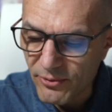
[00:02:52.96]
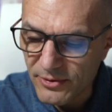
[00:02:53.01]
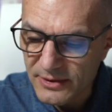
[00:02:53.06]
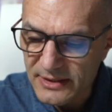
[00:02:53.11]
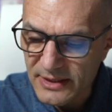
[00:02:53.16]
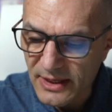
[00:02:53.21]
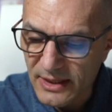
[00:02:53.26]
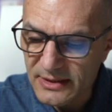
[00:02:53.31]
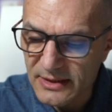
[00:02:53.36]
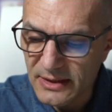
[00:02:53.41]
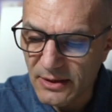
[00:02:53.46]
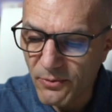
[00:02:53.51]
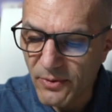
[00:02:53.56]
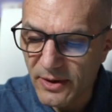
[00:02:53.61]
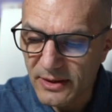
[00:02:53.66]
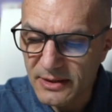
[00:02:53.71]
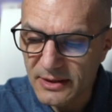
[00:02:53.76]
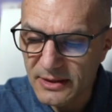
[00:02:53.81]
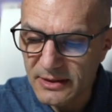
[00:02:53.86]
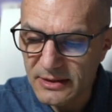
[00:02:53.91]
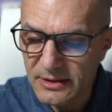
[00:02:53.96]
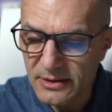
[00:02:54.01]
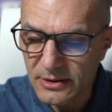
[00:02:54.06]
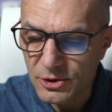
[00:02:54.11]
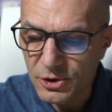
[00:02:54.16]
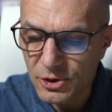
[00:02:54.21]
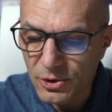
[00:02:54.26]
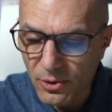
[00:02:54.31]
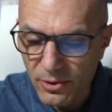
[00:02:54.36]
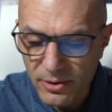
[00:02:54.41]
precisely what is
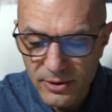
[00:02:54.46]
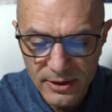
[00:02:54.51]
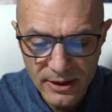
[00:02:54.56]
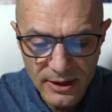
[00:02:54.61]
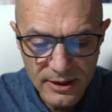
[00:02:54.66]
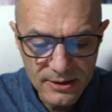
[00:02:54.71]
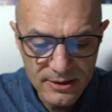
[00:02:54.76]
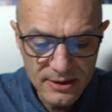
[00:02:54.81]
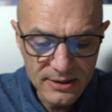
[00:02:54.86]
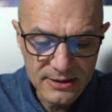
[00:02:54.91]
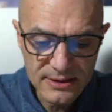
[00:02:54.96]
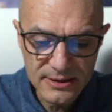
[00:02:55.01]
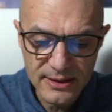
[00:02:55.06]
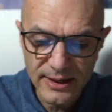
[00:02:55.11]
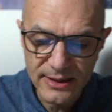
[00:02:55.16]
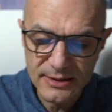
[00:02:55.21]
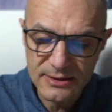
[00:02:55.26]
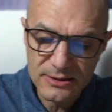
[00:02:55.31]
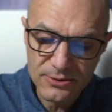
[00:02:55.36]
shown in this slide.